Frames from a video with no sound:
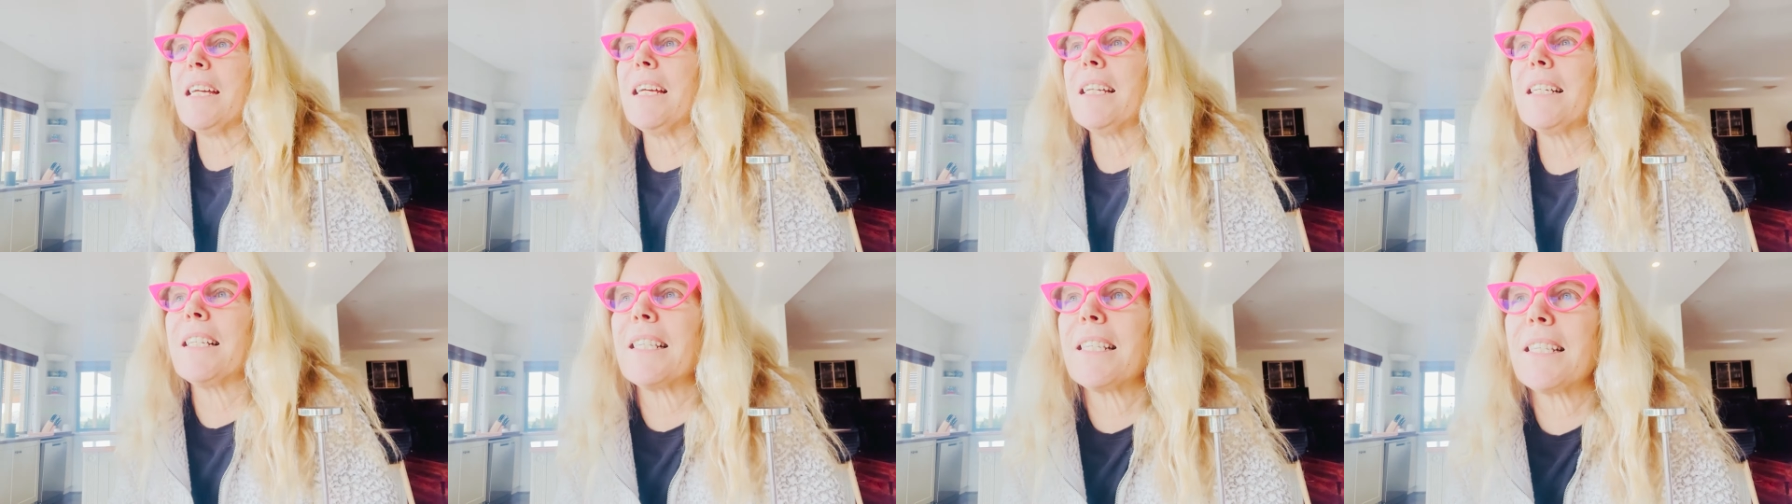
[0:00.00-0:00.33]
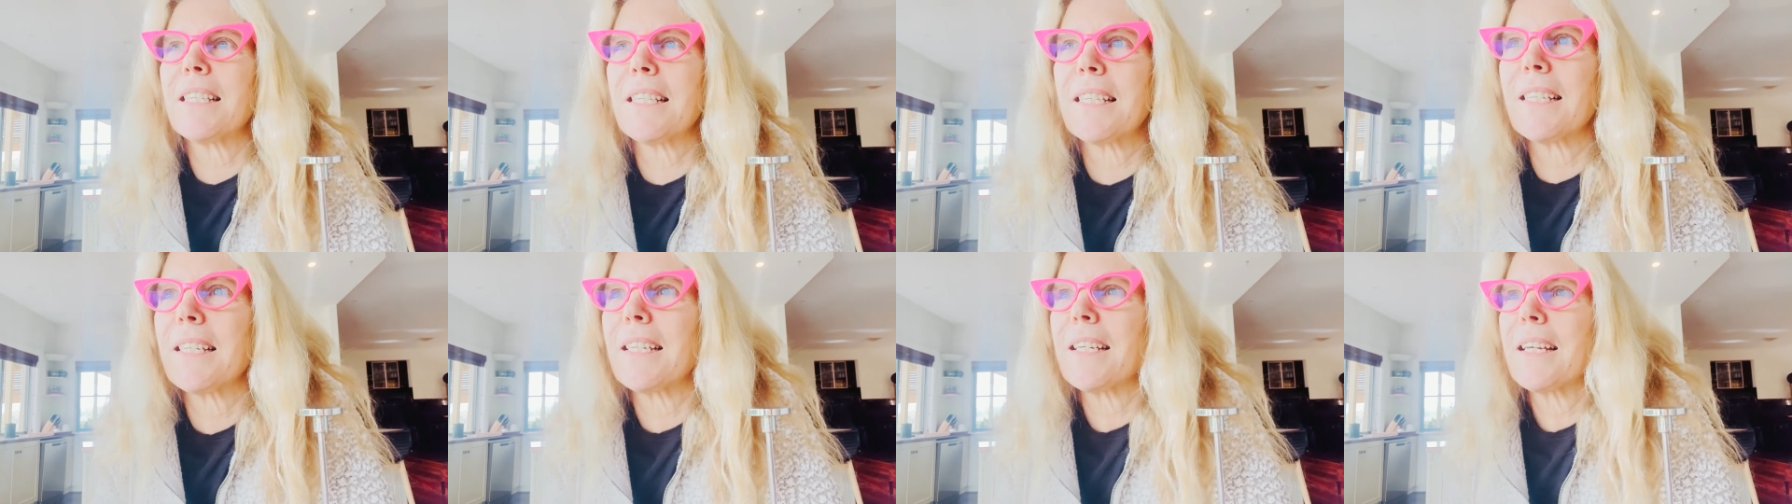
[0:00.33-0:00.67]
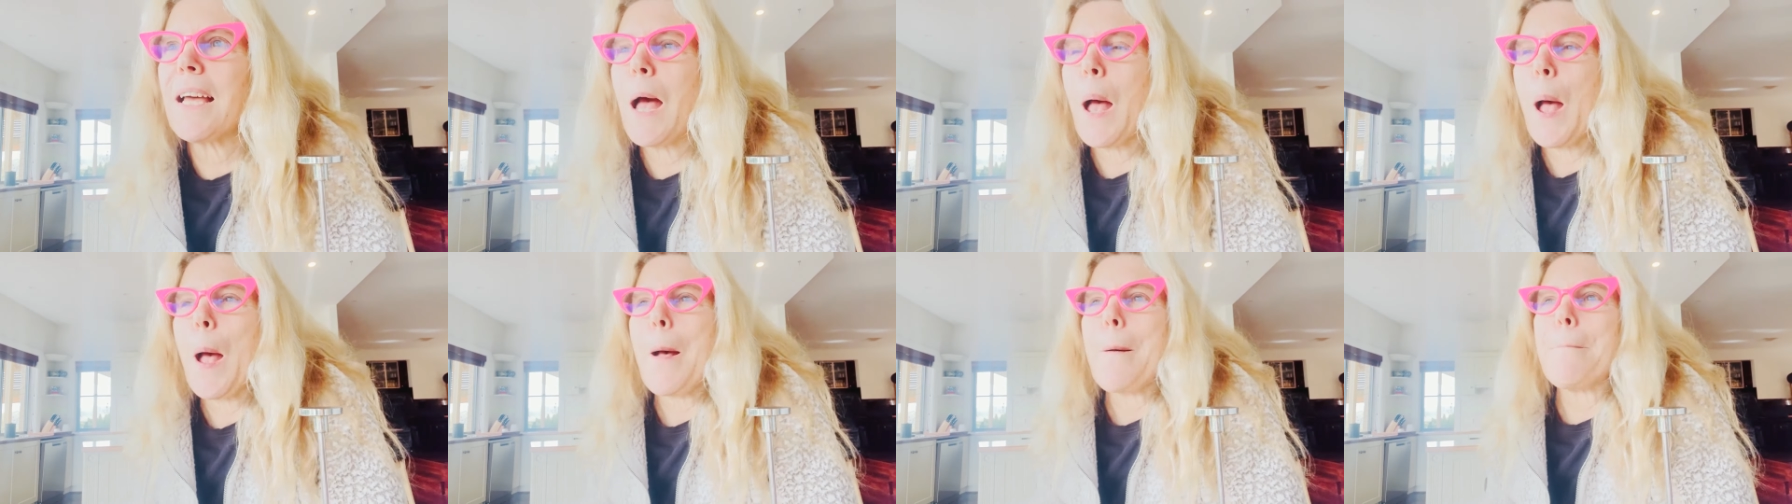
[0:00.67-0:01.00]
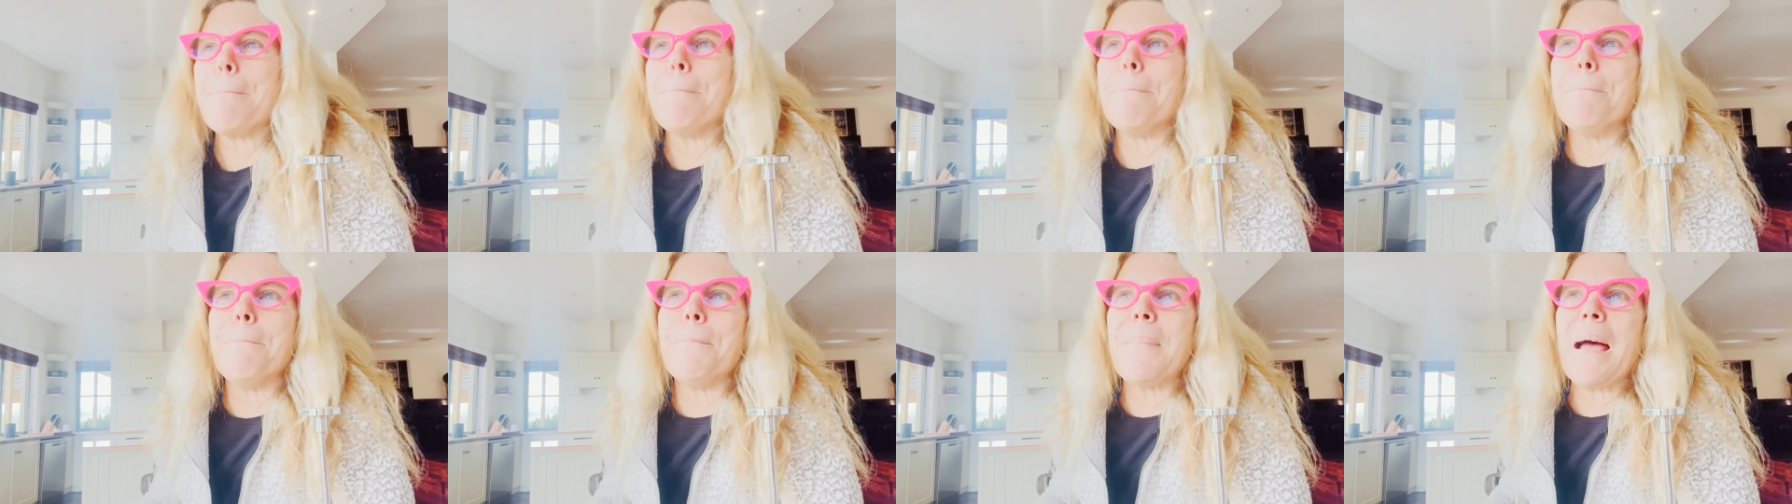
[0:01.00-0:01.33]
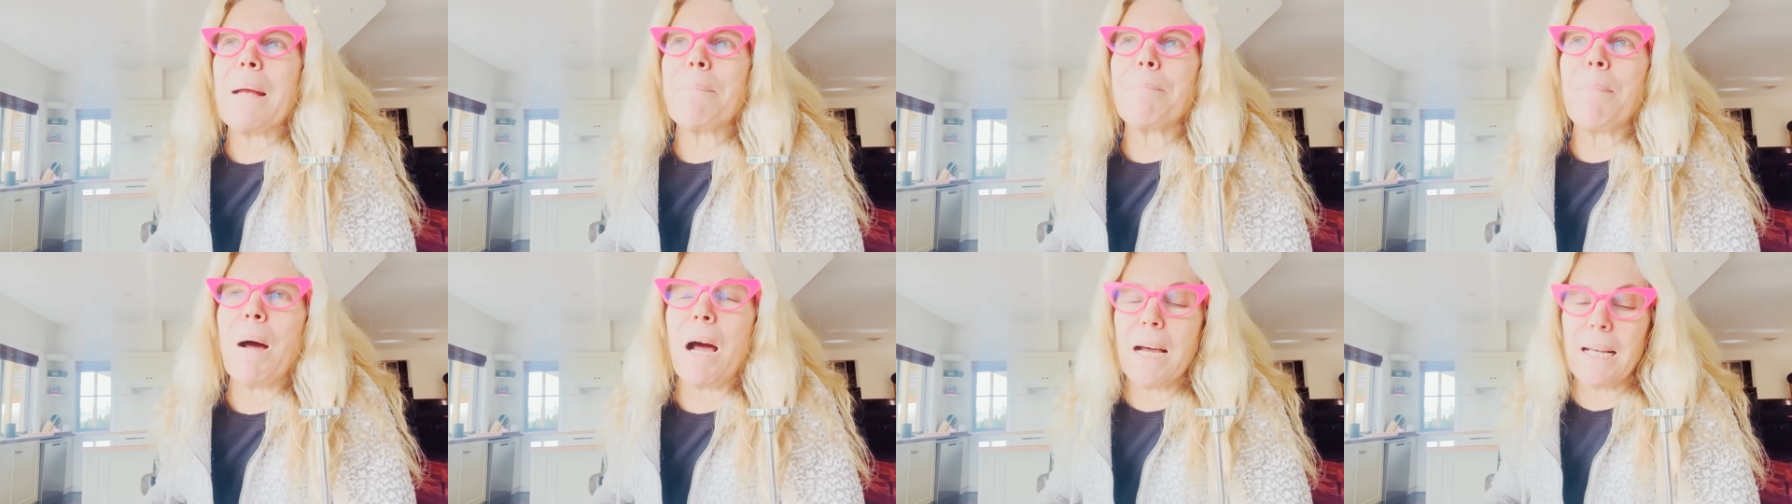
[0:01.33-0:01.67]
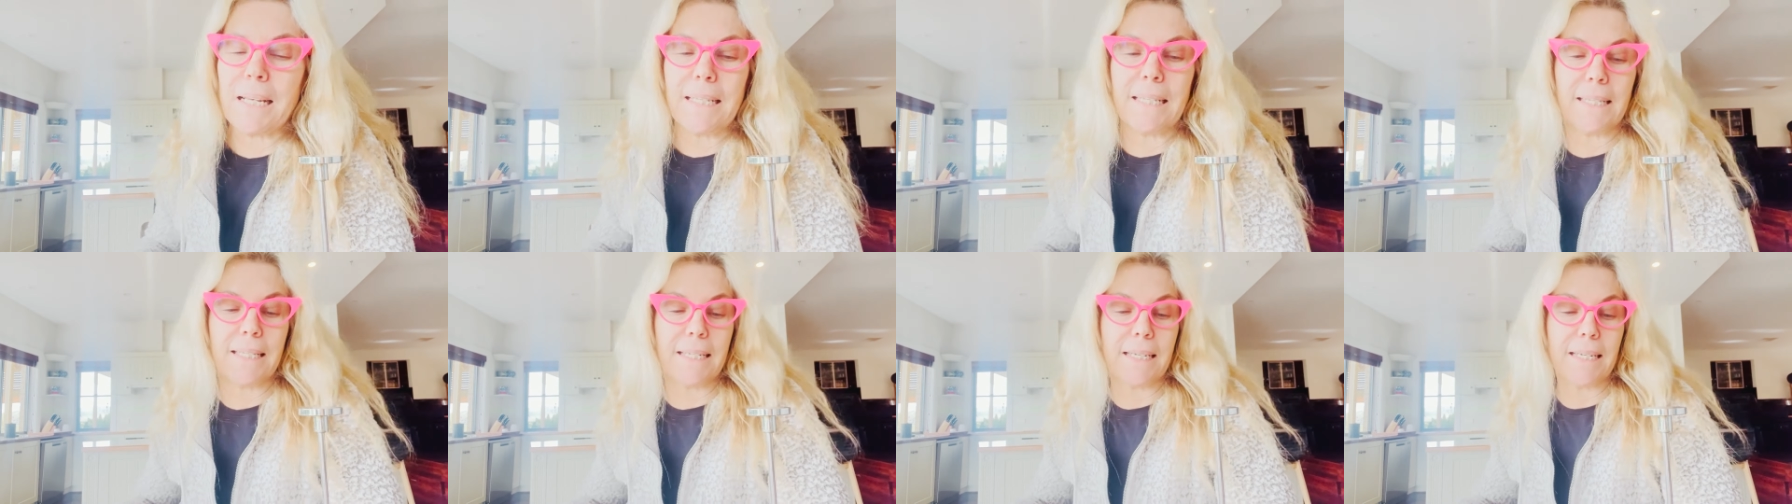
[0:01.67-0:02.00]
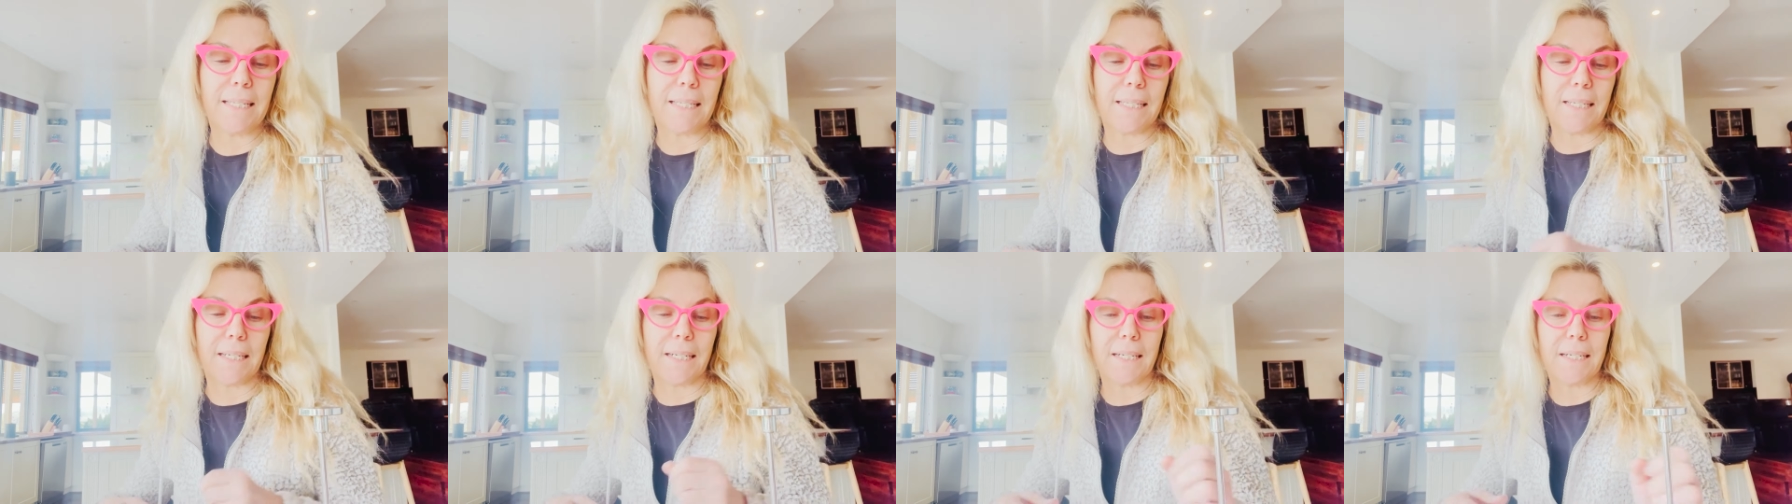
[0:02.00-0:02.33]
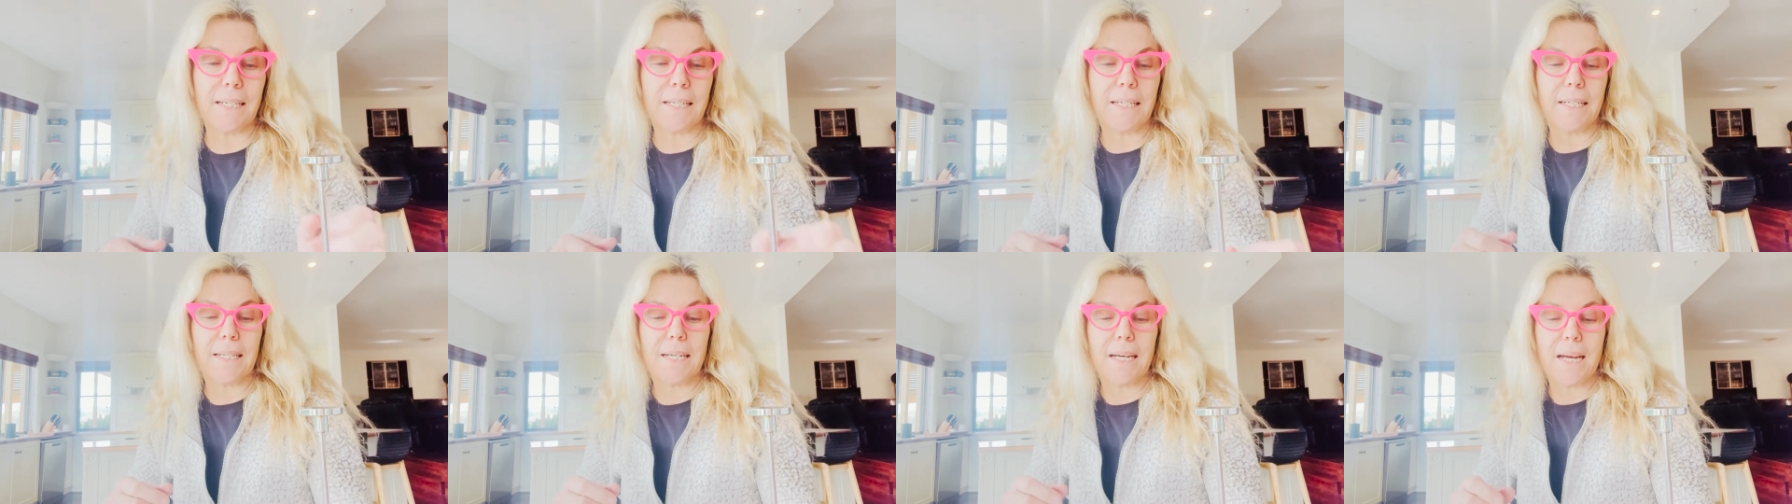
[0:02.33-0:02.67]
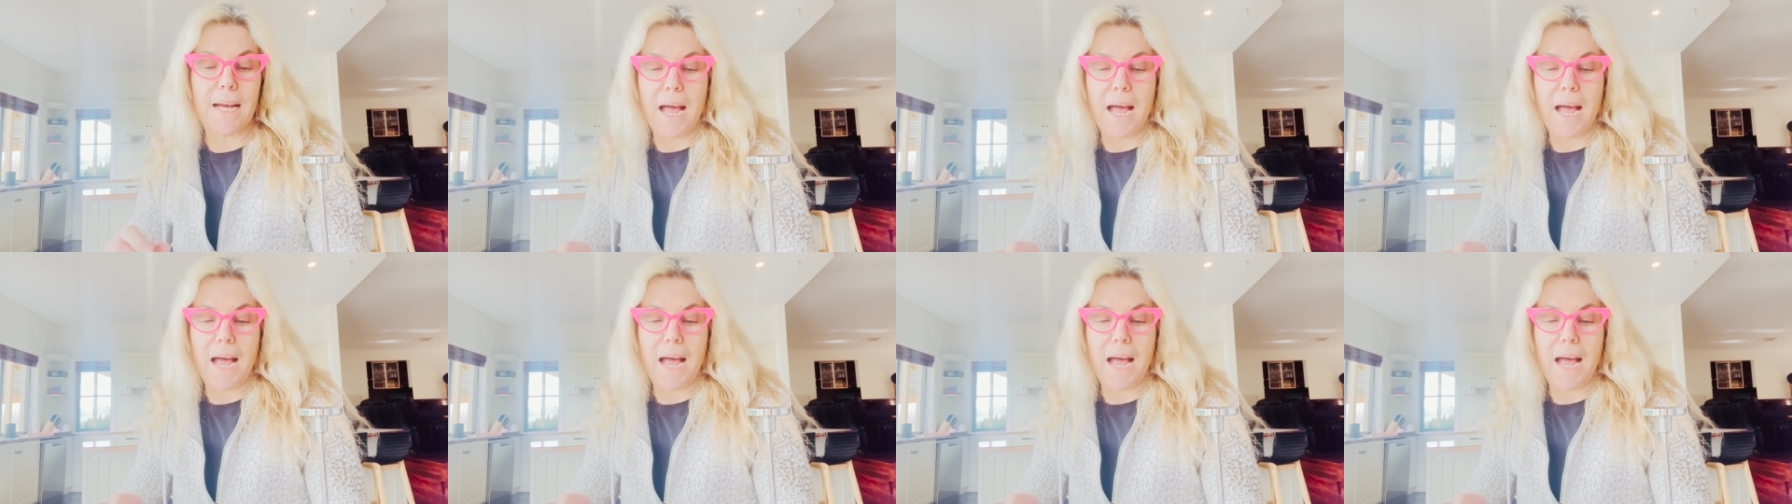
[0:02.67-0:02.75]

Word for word: it's magpie season.